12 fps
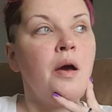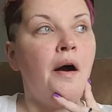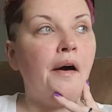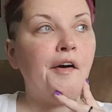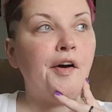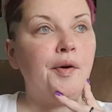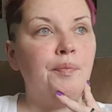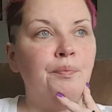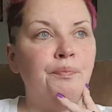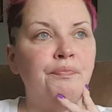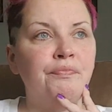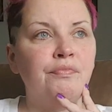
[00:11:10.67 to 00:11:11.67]

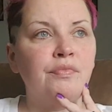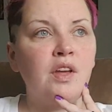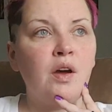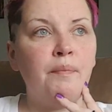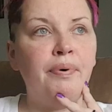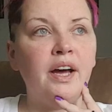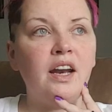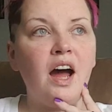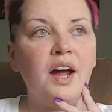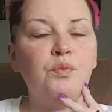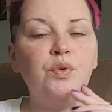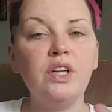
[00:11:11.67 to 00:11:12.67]
But
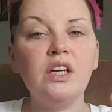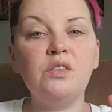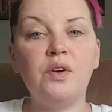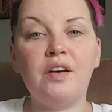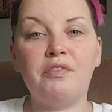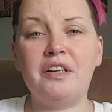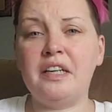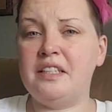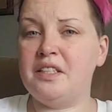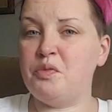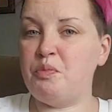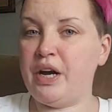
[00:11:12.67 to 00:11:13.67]
I really don't ever
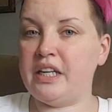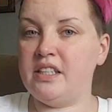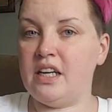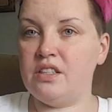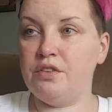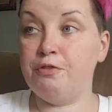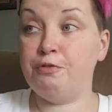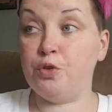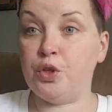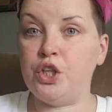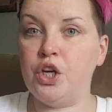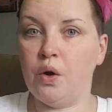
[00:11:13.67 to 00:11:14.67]
expect that to
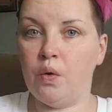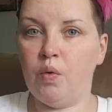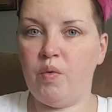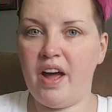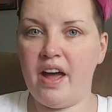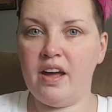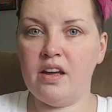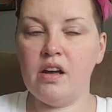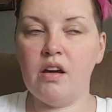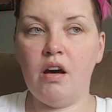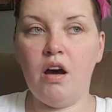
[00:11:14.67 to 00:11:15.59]
fully go away,